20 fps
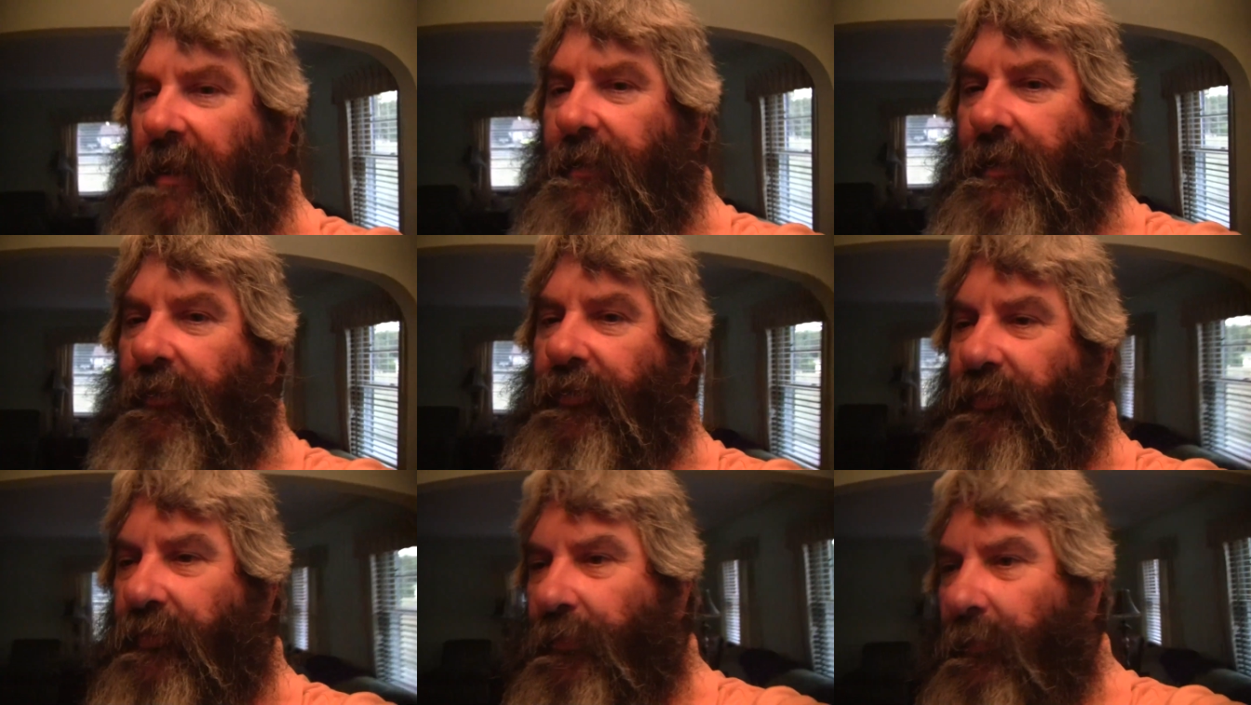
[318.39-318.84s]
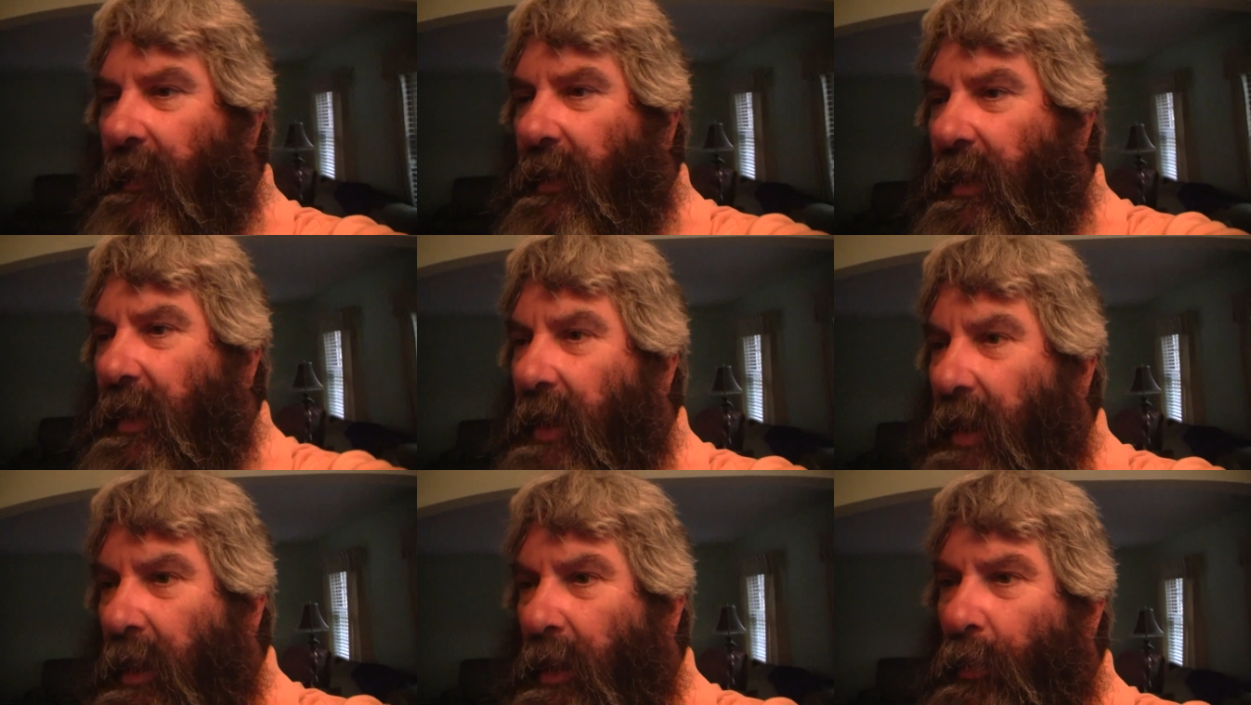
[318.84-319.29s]
on this
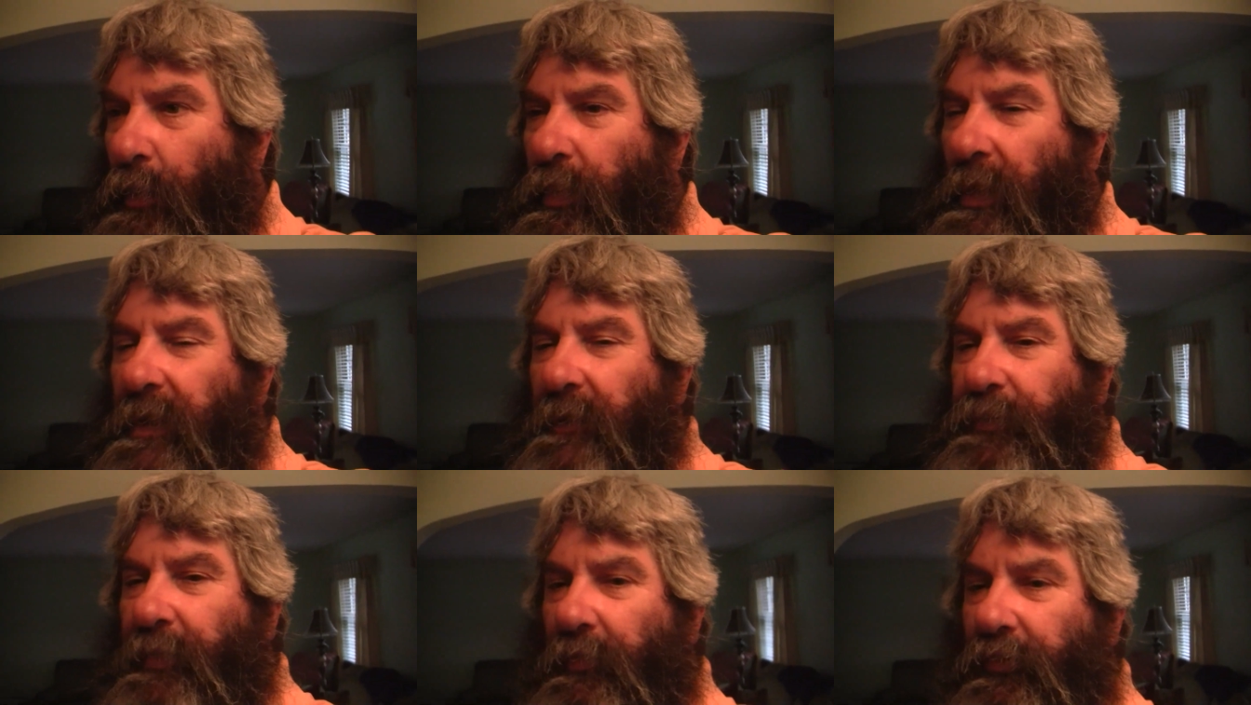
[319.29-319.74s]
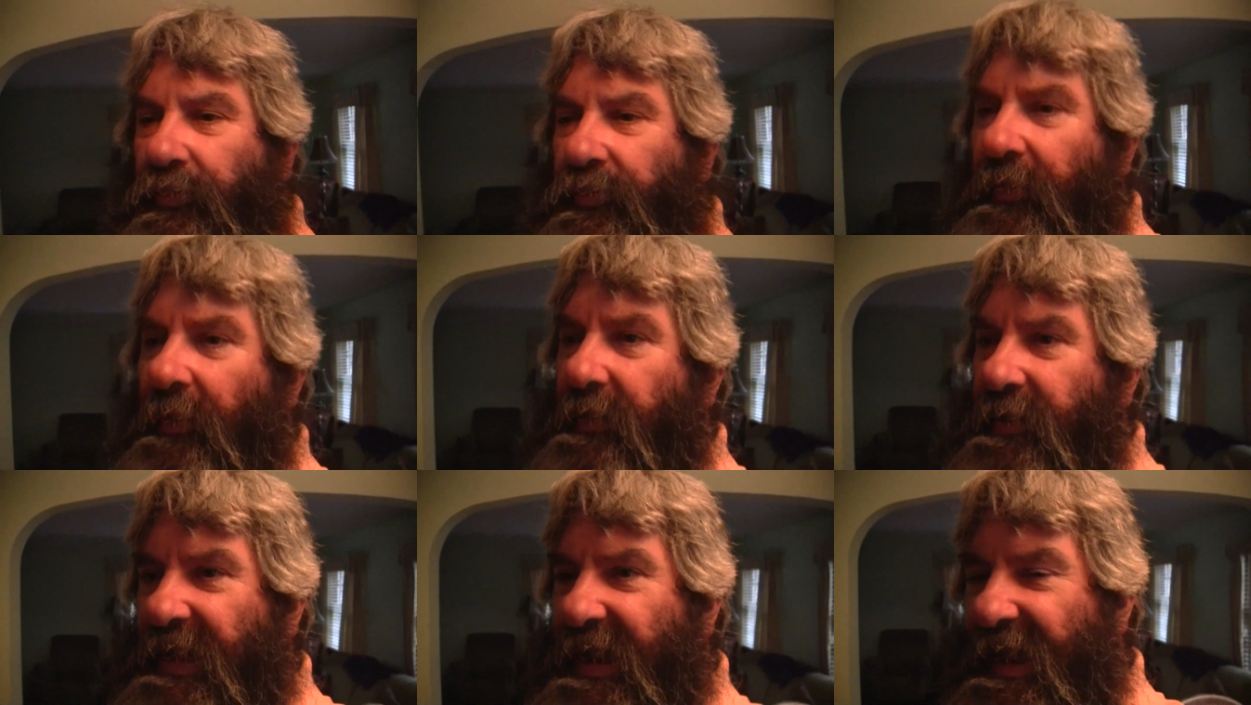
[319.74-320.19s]
wonderful
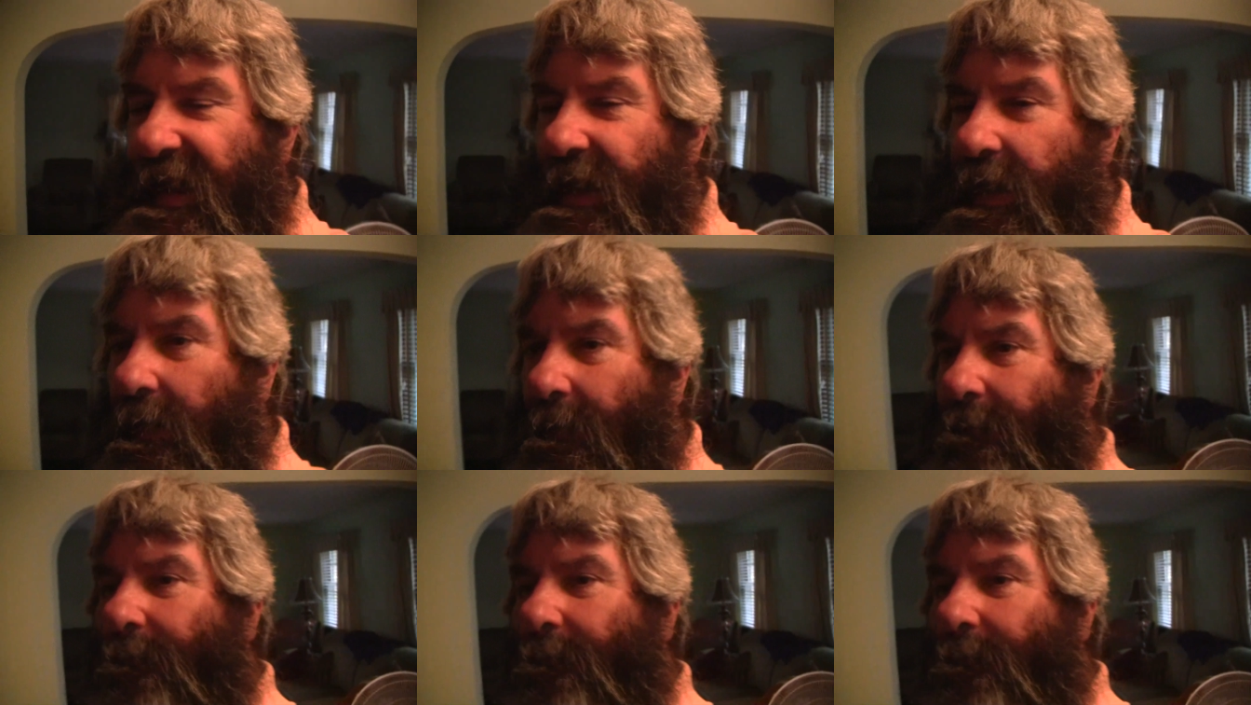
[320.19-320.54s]
Sunday?